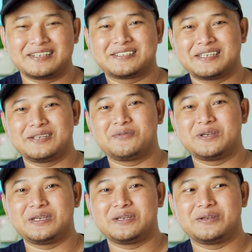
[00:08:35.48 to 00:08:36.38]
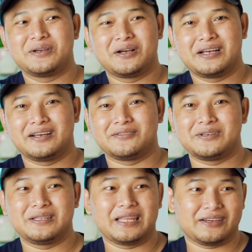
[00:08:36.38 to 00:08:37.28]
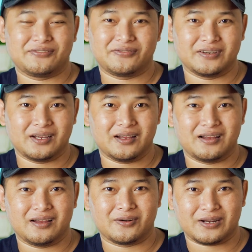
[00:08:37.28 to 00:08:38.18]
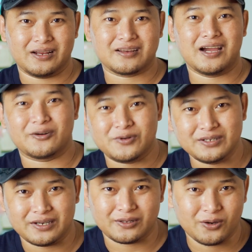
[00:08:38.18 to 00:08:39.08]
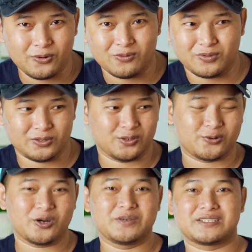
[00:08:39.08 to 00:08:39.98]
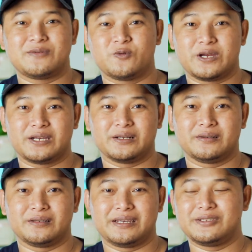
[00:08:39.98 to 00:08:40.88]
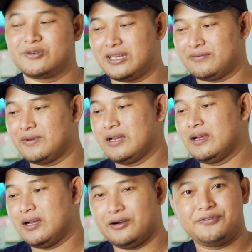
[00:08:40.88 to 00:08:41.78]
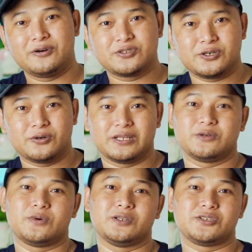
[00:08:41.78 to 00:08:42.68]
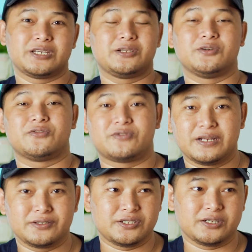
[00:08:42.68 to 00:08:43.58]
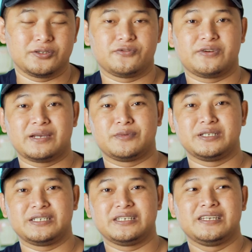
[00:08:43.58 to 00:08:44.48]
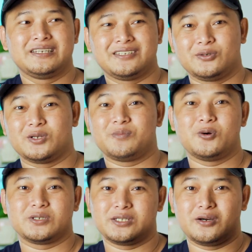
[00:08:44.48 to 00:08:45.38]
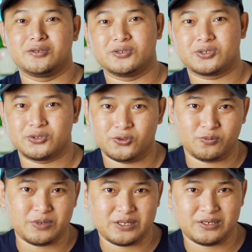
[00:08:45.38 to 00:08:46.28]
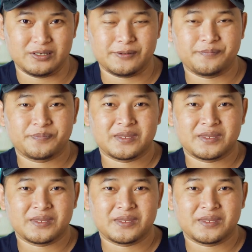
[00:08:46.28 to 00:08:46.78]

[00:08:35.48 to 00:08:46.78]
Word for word: let's say we we left a, a card reader at home or you drop it somewhere else and you have a photo that you want to share to your friends share to your family you want to post it on your social media